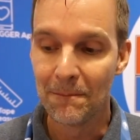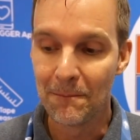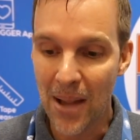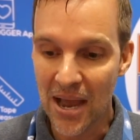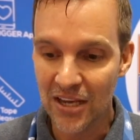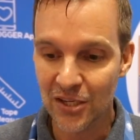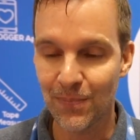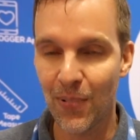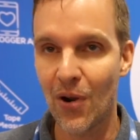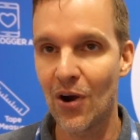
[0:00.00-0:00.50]

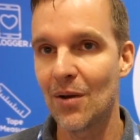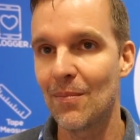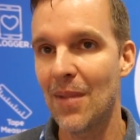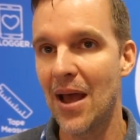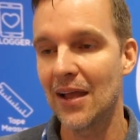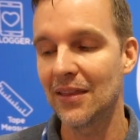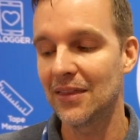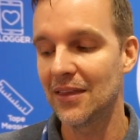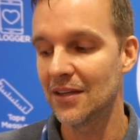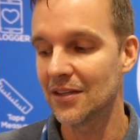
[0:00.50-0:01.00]
Best part
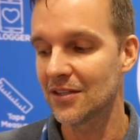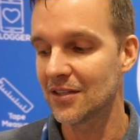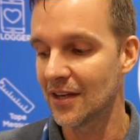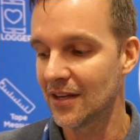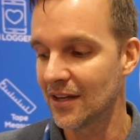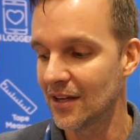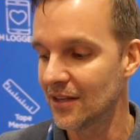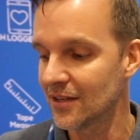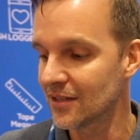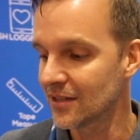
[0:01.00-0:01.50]
about
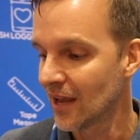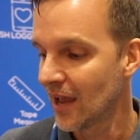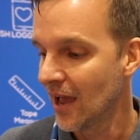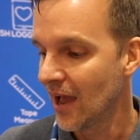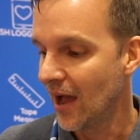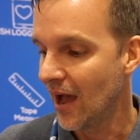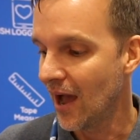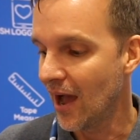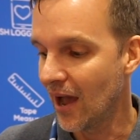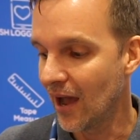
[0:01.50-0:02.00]
this is
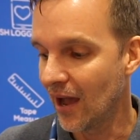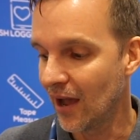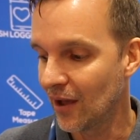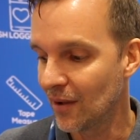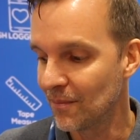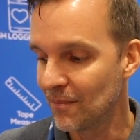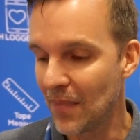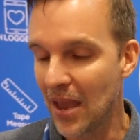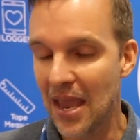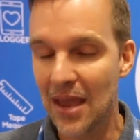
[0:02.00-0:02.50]

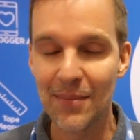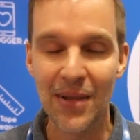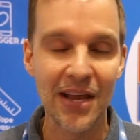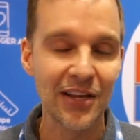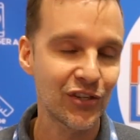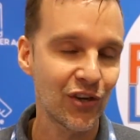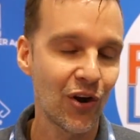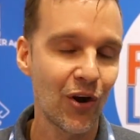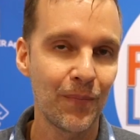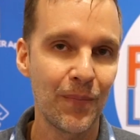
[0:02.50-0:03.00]

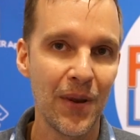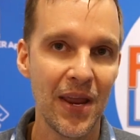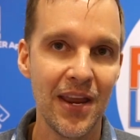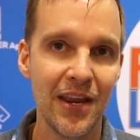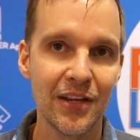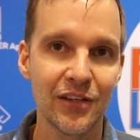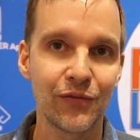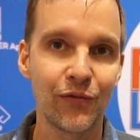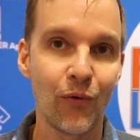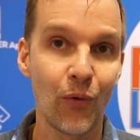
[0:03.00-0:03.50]

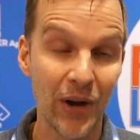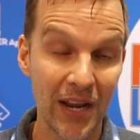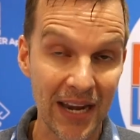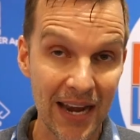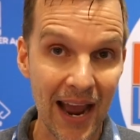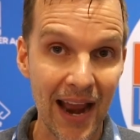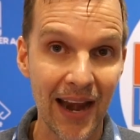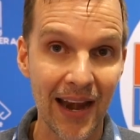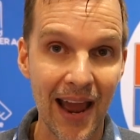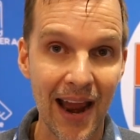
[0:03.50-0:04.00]
MSRP is
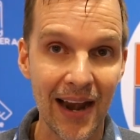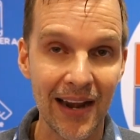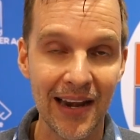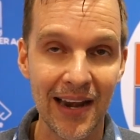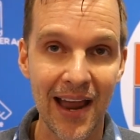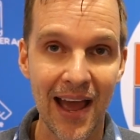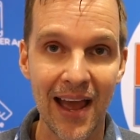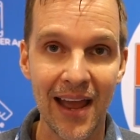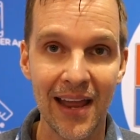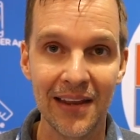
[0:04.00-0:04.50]

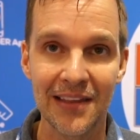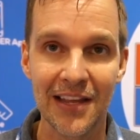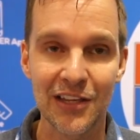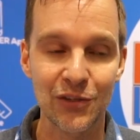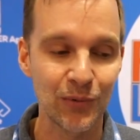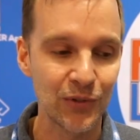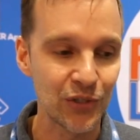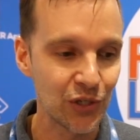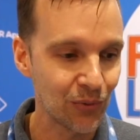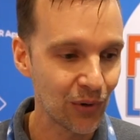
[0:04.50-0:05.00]
$49.99.
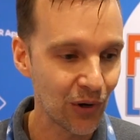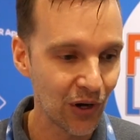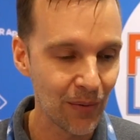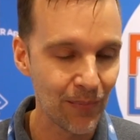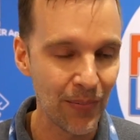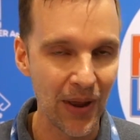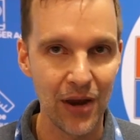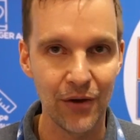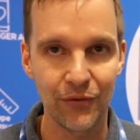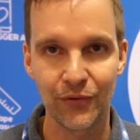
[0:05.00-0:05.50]
That's what you were
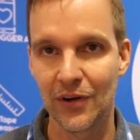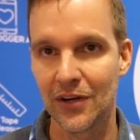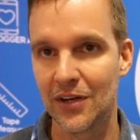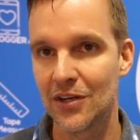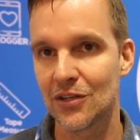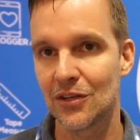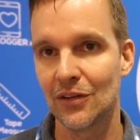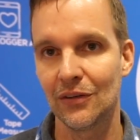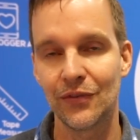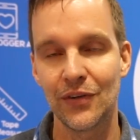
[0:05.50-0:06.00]
going to pay for a
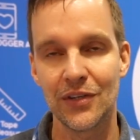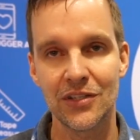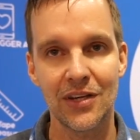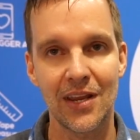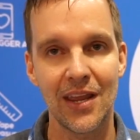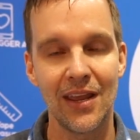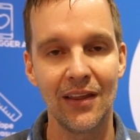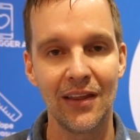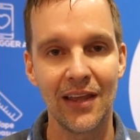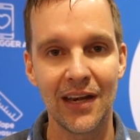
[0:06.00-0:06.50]
digital
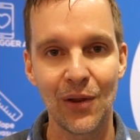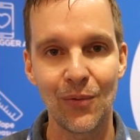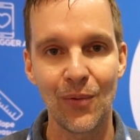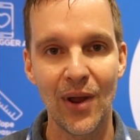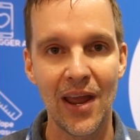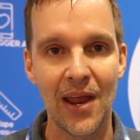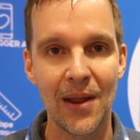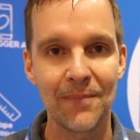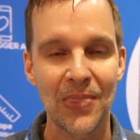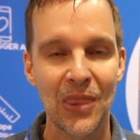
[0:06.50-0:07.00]
fish scale
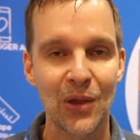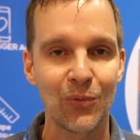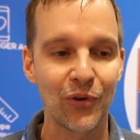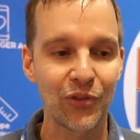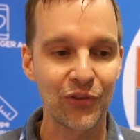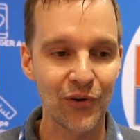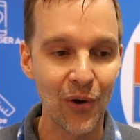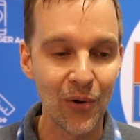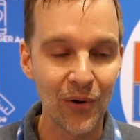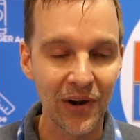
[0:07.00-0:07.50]
anyway.
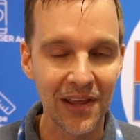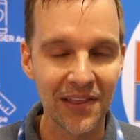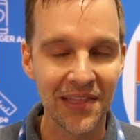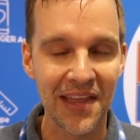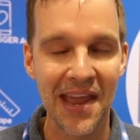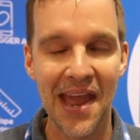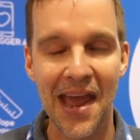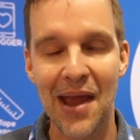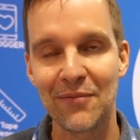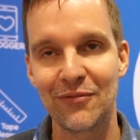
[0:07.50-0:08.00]
We're throwing
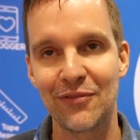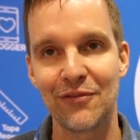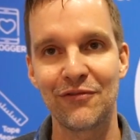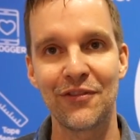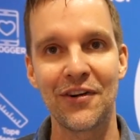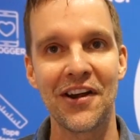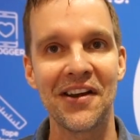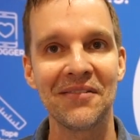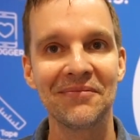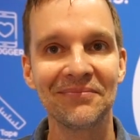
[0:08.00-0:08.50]
in the app
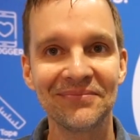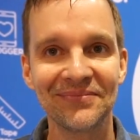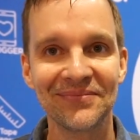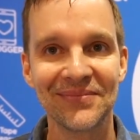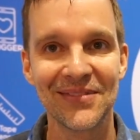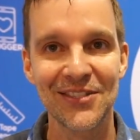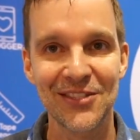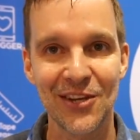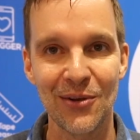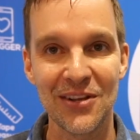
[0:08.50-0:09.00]
for
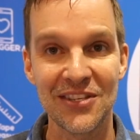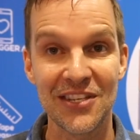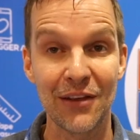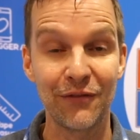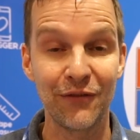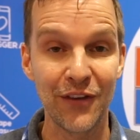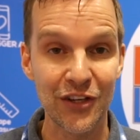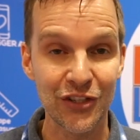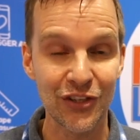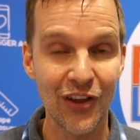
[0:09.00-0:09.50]
free. So
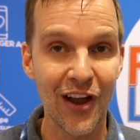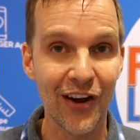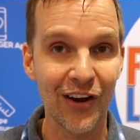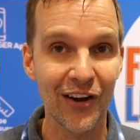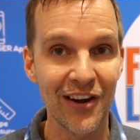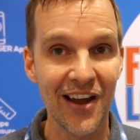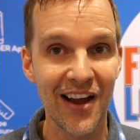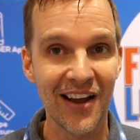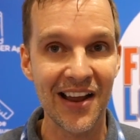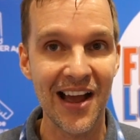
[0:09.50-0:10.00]
it's at
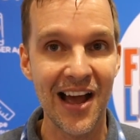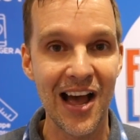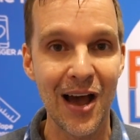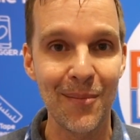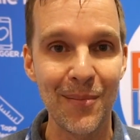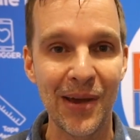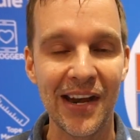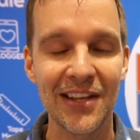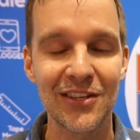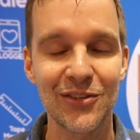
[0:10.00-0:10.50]

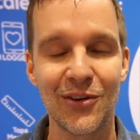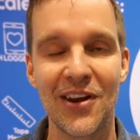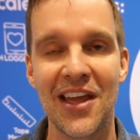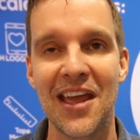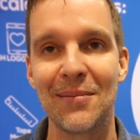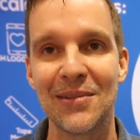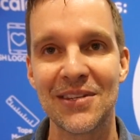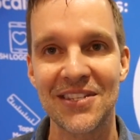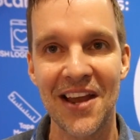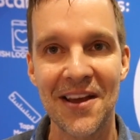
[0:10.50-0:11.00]
fishlogger.com, and it's
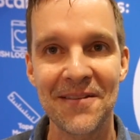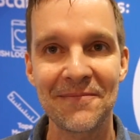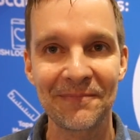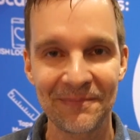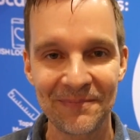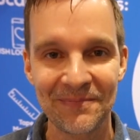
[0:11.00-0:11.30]
on Amazon.